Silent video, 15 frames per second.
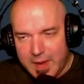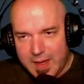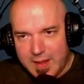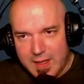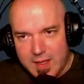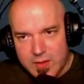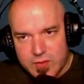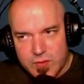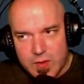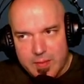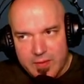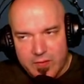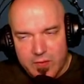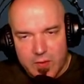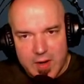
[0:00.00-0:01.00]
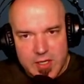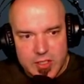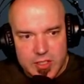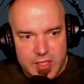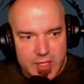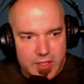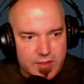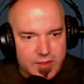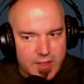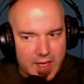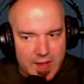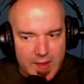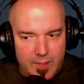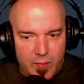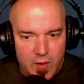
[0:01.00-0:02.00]
I think it was right before Engineers,
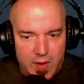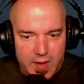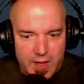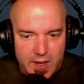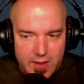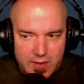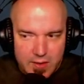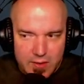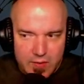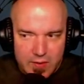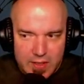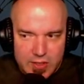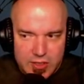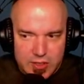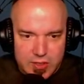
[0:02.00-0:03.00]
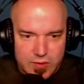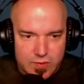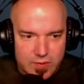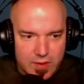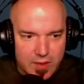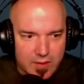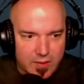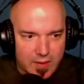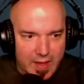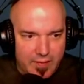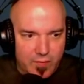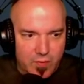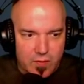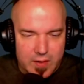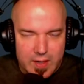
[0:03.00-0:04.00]
and they brought character creation to another
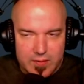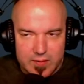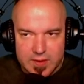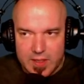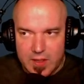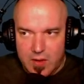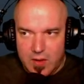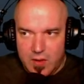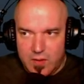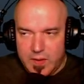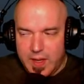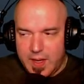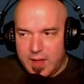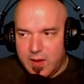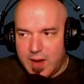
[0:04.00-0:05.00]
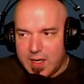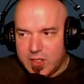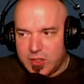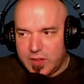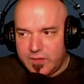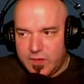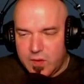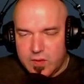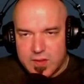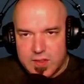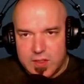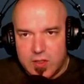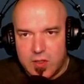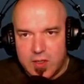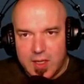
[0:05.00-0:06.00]
level. And I was like, oh, okay, they're actually
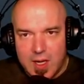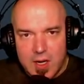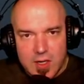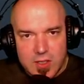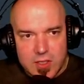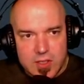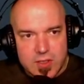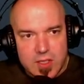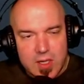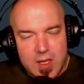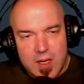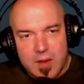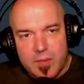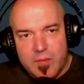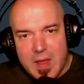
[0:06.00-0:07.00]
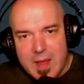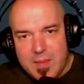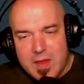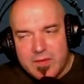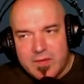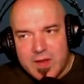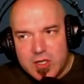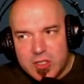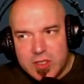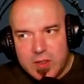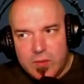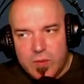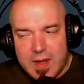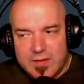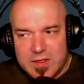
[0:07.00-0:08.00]
focusing on characters. Maybe eventually
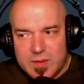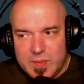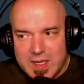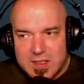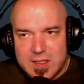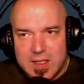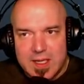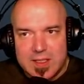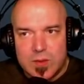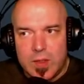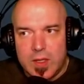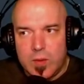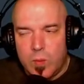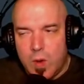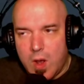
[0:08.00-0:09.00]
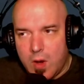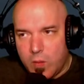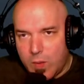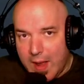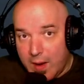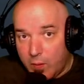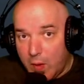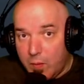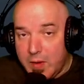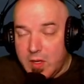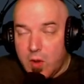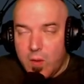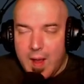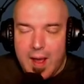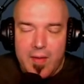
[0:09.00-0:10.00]
we'll have space legs and we can walk around. Well, we
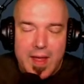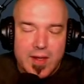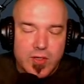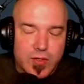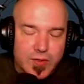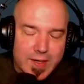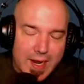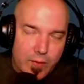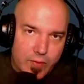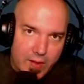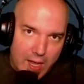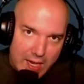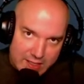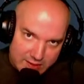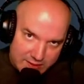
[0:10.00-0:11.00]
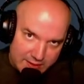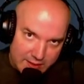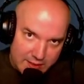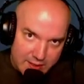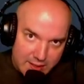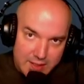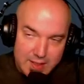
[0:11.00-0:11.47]
know how that turned out with Odyssey.